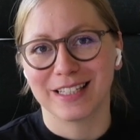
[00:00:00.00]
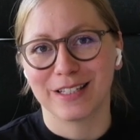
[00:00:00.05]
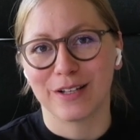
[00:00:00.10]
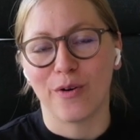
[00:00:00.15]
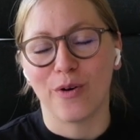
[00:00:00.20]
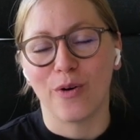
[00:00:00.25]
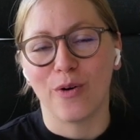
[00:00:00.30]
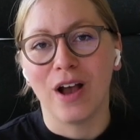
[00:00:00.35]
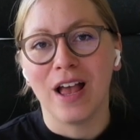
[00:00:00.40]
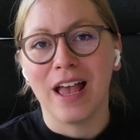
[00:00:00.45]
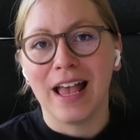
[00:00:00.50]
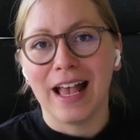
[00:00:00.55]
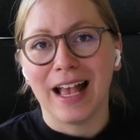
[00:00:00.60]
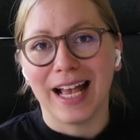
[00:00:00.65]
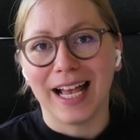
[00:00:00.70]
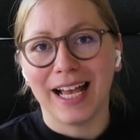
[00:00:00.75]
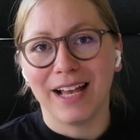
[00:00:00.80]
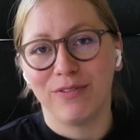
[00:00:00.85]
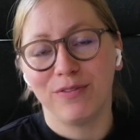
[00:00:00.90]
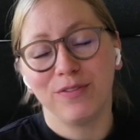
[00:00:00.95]
So
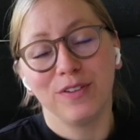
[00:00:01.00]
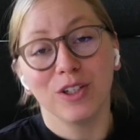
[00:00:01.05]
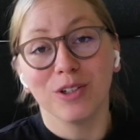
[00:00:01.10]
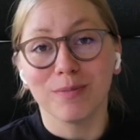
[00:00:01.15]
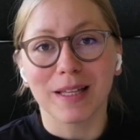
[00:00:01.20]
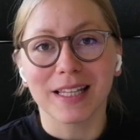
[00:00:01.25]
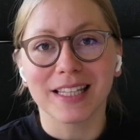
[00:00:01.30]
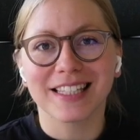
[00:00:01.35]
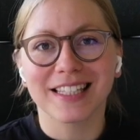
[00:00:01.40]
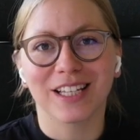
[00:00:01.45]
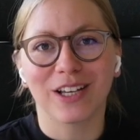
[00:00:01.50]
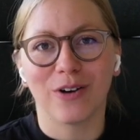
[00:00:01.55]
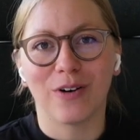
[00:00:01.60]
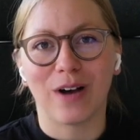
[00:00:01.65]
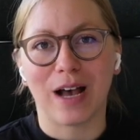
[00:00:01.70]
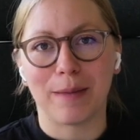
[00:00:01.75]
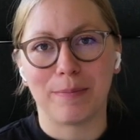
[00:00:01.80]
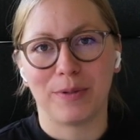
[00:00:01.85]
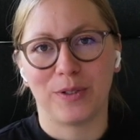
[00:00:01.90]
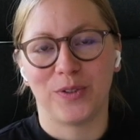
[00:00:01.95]
a few months ago,
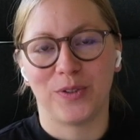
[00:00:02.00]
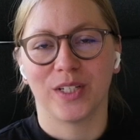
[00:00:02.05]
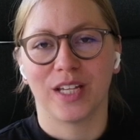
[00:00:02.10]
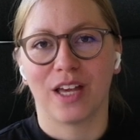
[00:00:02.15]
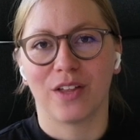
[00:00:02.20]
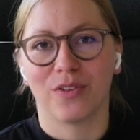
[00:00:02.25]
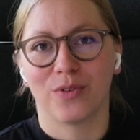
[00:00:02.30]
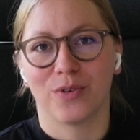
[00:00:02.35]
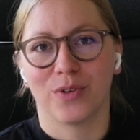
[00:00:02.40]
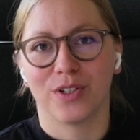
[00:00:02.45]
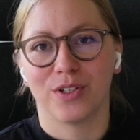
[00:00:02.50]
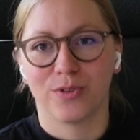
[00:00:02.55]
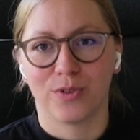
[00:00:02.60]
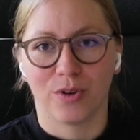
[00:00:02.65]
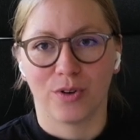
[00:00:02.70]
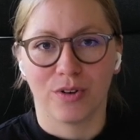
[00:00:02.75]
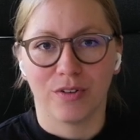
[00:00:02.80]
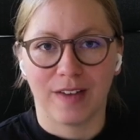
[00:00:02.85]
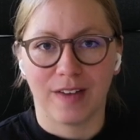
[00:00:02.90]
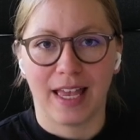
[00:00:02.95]
I put together a
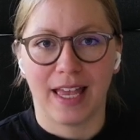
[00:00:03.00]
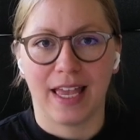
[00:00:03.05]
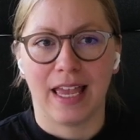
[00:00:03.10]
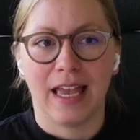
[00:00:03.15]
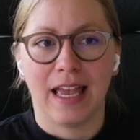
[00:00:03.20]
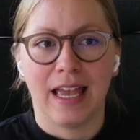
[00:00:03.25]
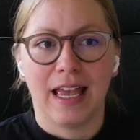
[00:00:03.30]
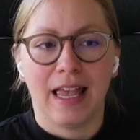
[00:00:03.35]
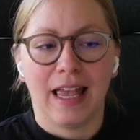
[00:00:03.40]
survey